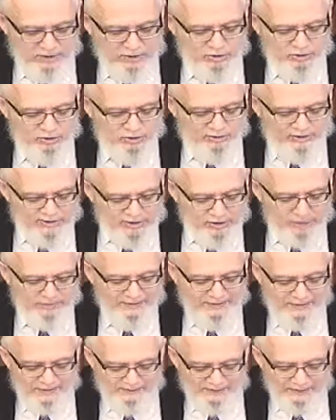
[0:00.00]
shlo
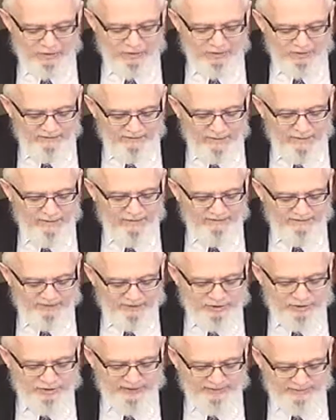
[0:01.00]
yishman lemanyovi olav
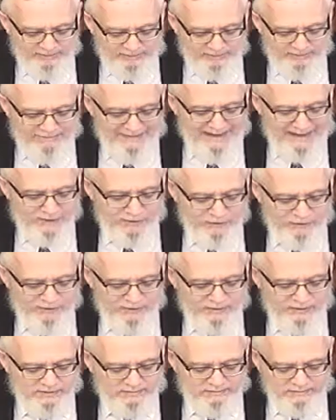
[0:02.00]
Hashem makus.
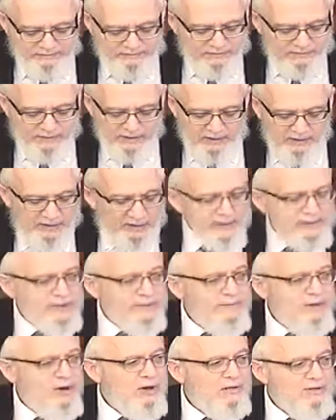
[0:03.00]
Hashem
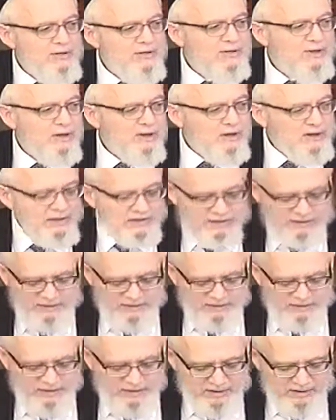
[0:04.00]
hardened his heart
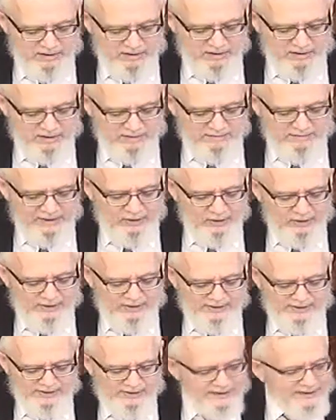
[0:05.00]
because,
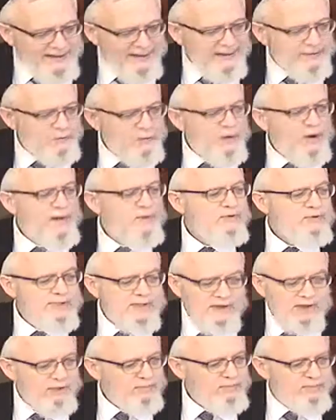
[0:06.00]
again, why was he
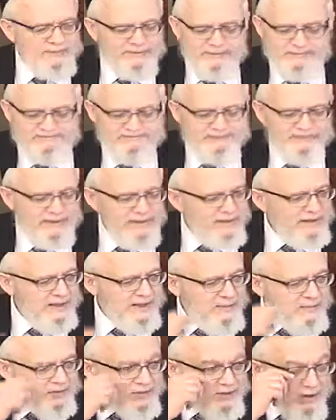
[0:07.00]
culpable? He
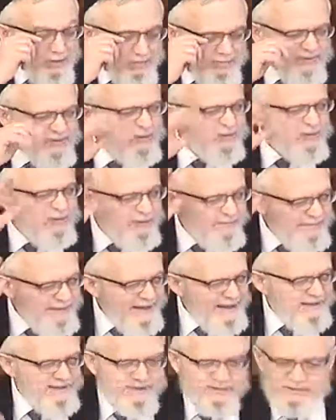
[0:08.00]
was culpable because of the
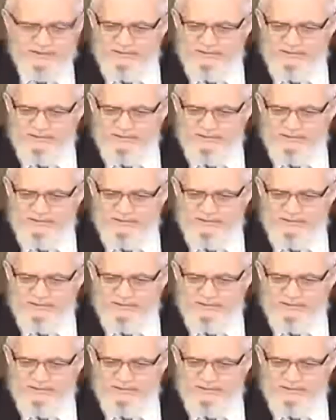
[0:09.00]
past.